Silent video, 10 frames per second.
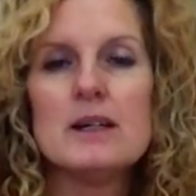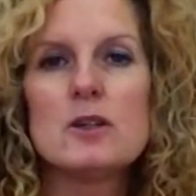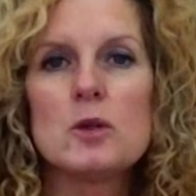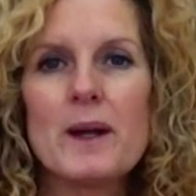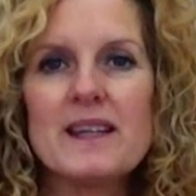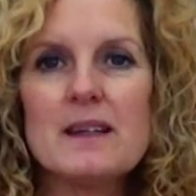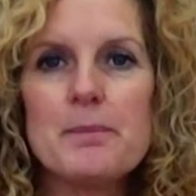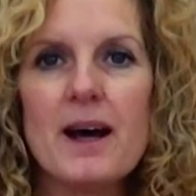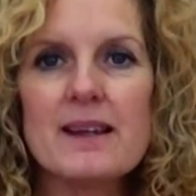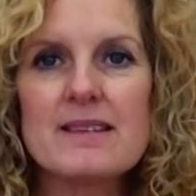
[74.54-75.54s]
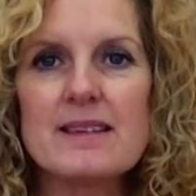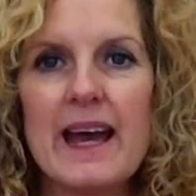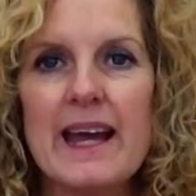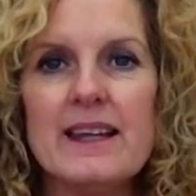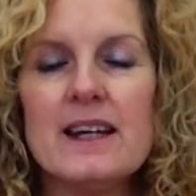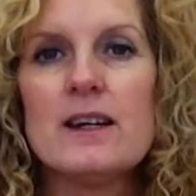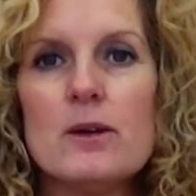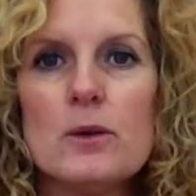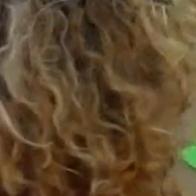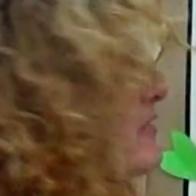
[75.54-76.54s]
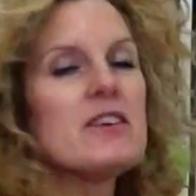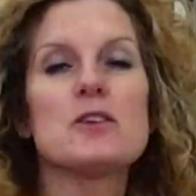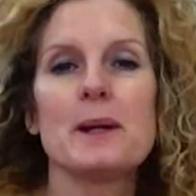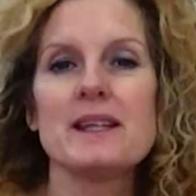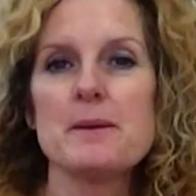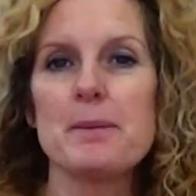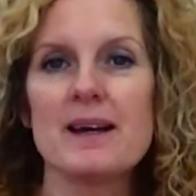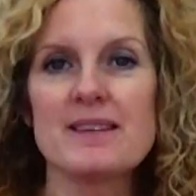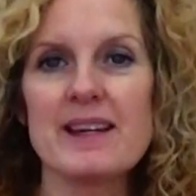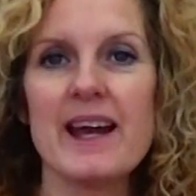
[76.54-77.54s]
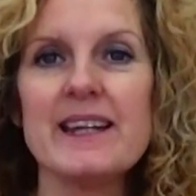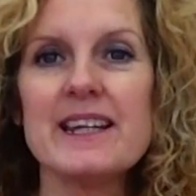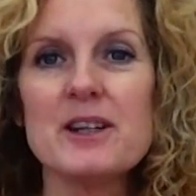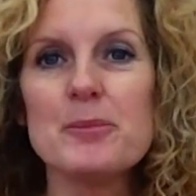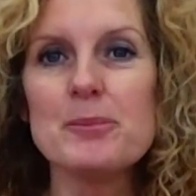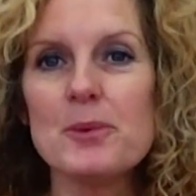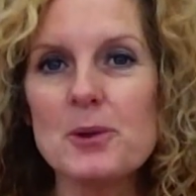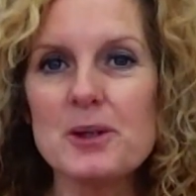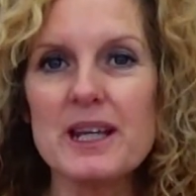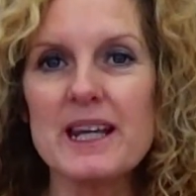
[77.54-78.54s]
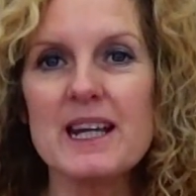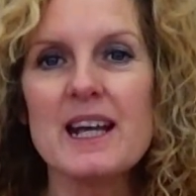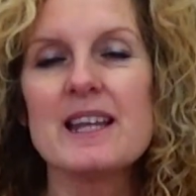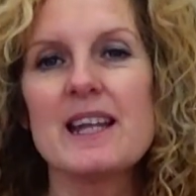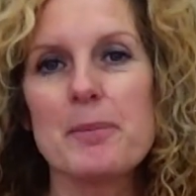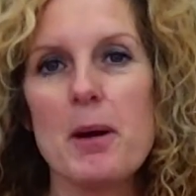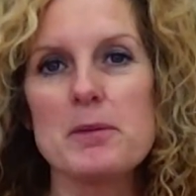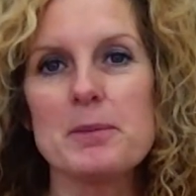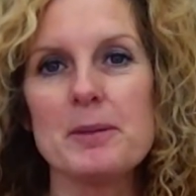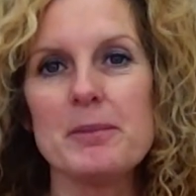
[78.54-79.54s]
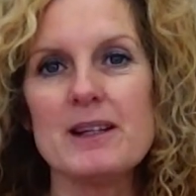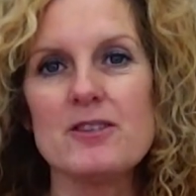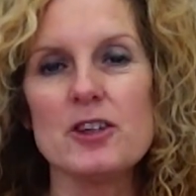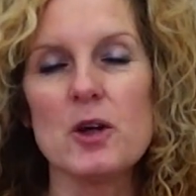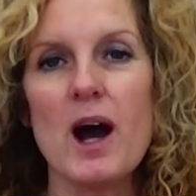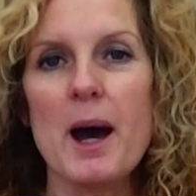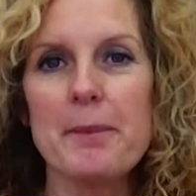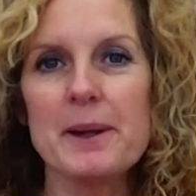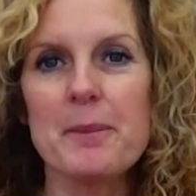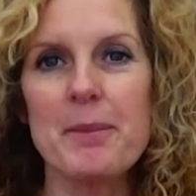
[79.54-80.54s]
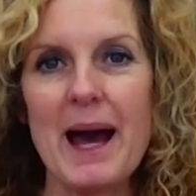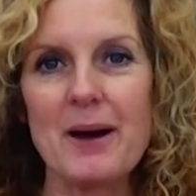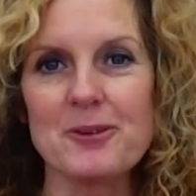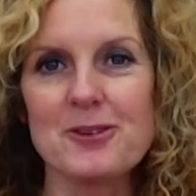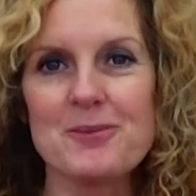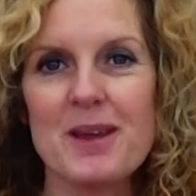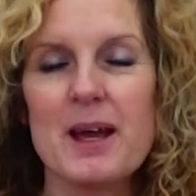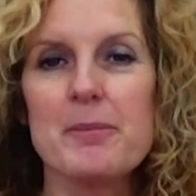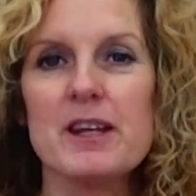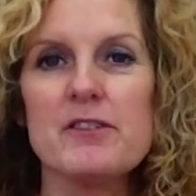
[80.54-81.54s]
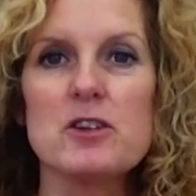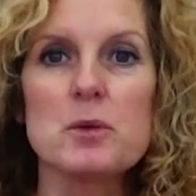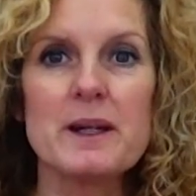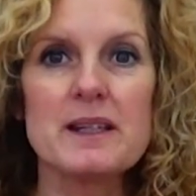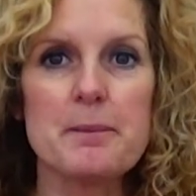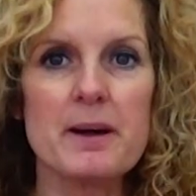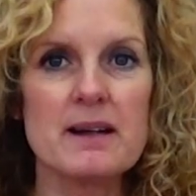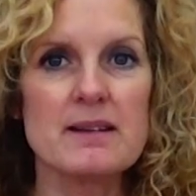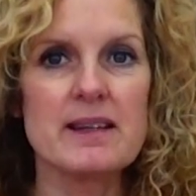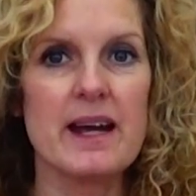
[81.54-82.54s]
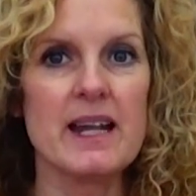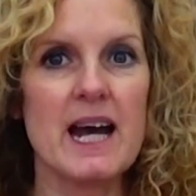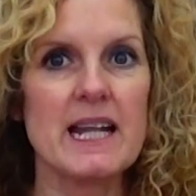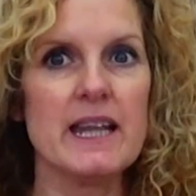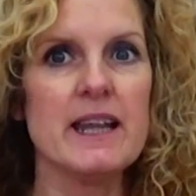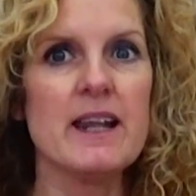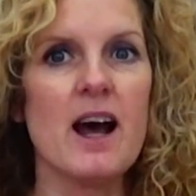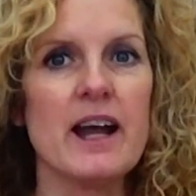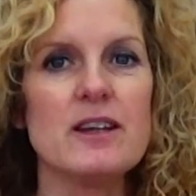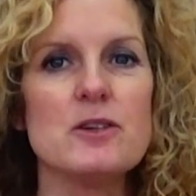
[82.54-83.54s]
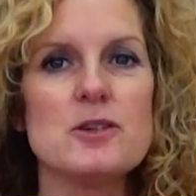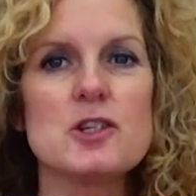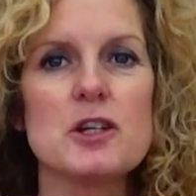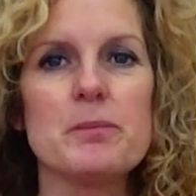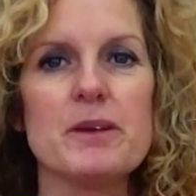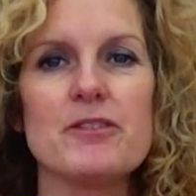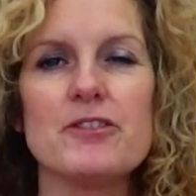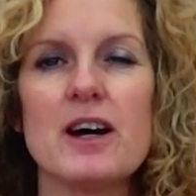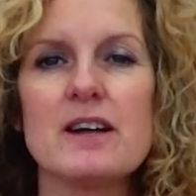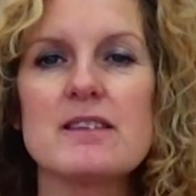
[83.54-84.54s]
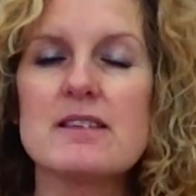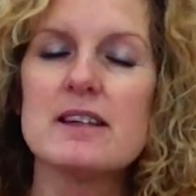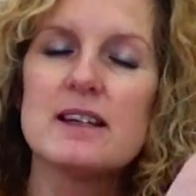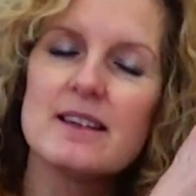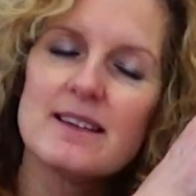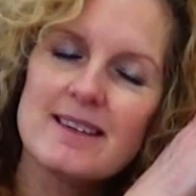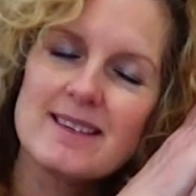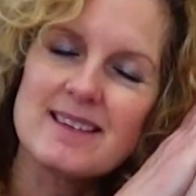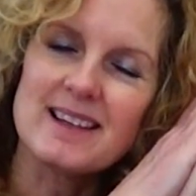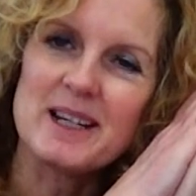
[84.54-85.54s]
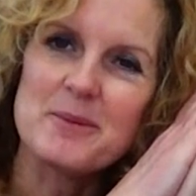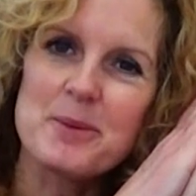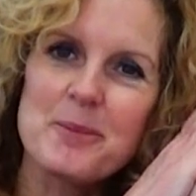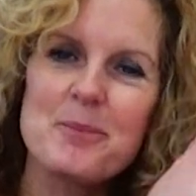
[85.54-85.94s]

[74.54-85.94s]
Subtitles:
20 past 10. Well, if it's 20 past 10 in the morning, that probably means that you're up and about. But if it's 20 past 10 at night, you should be fast asleep.